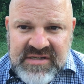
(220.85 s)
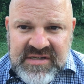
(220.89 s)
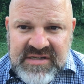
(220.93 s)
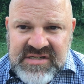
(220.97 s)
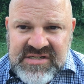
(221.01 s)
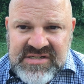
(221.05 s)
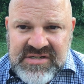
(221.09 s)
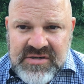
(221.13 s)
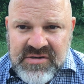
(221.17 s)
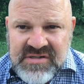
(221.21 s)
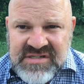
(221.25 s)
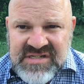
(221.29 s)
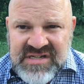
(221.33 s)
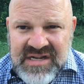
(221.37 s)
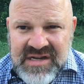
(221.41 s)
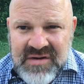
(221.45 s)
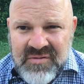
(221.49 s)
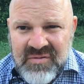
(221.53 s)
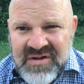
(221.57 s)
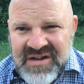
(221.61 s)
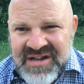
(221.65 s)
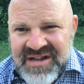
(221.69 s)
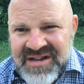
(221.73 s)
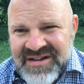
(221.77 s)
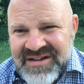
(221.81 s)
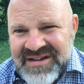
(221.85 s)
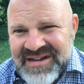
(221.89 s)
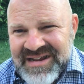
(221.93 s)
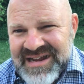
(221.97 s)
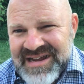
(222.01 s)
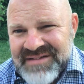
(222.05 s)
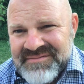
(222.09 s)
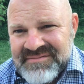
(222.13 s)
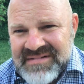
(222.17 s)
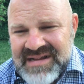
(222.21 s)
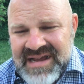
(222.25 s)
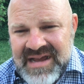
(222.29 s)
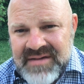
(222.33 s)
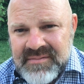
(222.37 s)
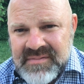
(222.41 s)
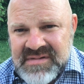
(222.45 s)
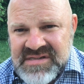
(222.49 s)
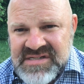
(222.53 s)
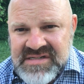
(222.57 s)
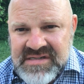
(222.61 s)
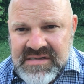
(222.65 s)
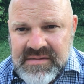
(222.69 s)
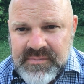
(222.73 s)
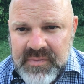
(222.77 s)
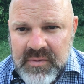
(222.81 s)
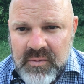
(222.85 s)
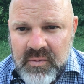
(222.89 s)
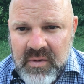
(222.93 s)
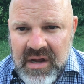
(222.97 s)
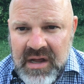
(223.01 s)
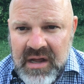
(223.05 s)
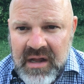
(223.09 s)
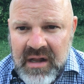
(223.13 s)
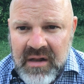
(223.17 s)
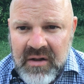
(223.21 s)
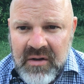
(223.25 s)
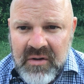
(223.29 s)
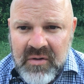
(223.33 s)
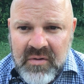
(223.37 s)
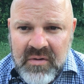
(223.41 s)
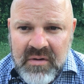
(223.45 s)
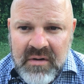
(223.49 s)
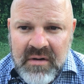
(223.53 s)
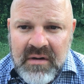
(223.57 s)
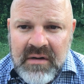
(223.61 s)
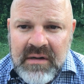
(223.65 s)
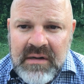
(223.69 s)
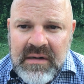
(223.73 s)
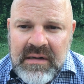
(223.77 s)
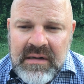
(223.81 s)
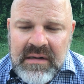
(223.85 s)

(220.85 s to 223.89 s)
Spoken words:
and they start saying, well, I haven't been sleeping well, or